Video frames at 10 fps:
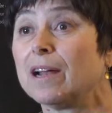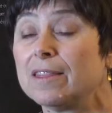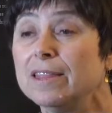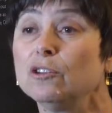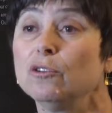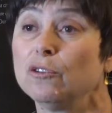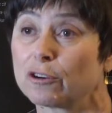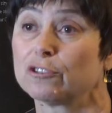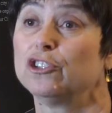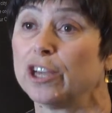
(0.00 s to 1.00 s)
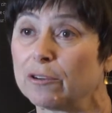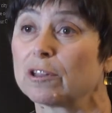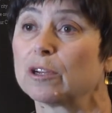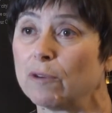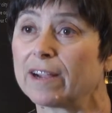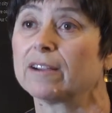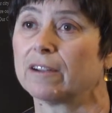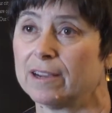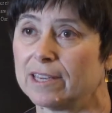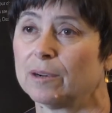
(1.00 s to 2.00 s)
and I think New Yorkers generally
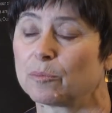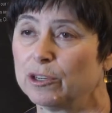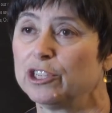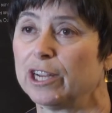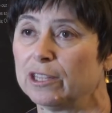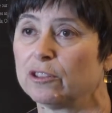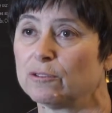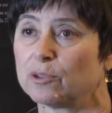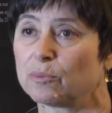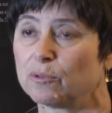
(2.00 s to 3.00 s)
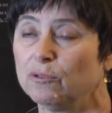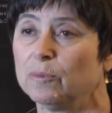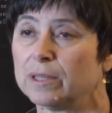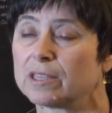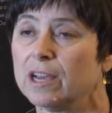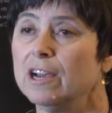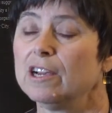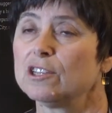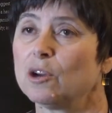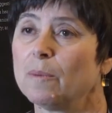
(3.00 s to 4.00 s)
recognize and appreciate those improvements.
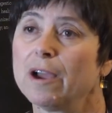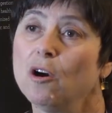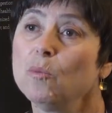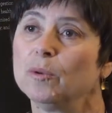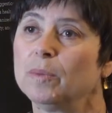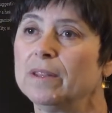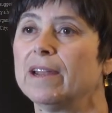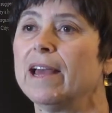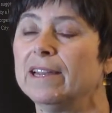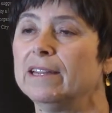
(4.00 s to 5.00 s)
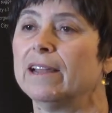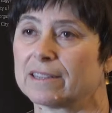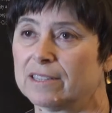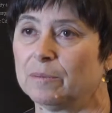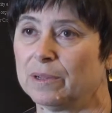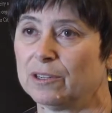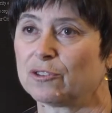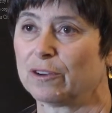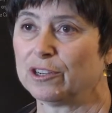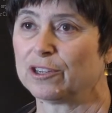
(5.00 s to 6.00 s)
So, my hope would be that any next
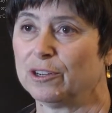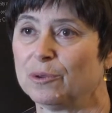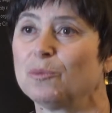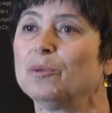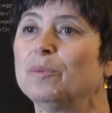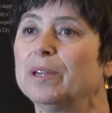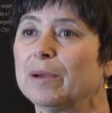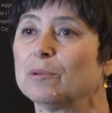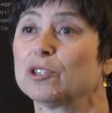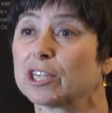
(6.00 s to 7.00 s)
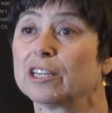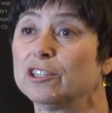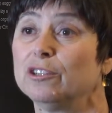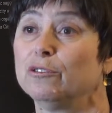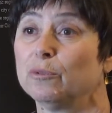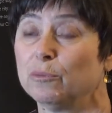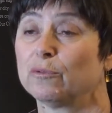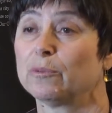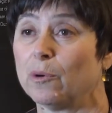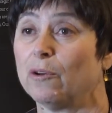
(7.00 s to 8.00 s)
administration would be able to continue to
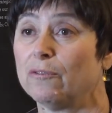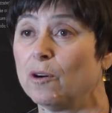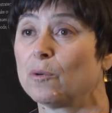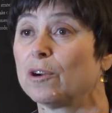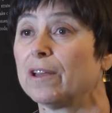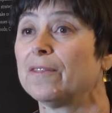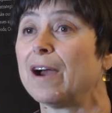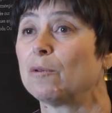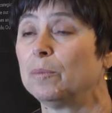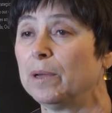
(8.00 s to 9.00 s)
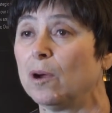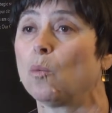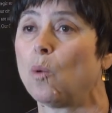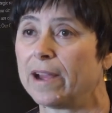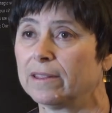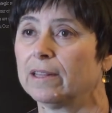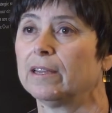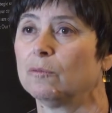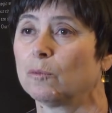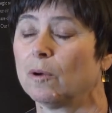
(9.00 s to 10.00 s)
move the ball forward, and that would be a
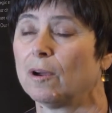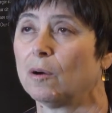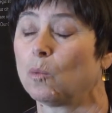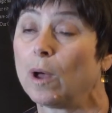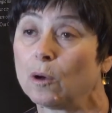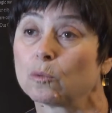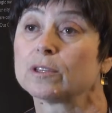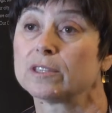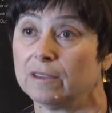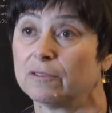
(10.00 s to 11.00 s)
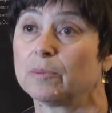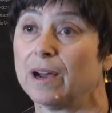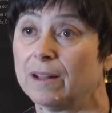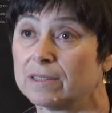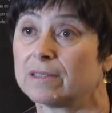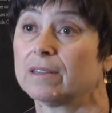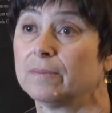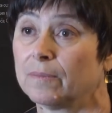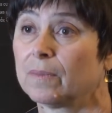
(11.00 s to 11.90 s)
widely uh, well received policy.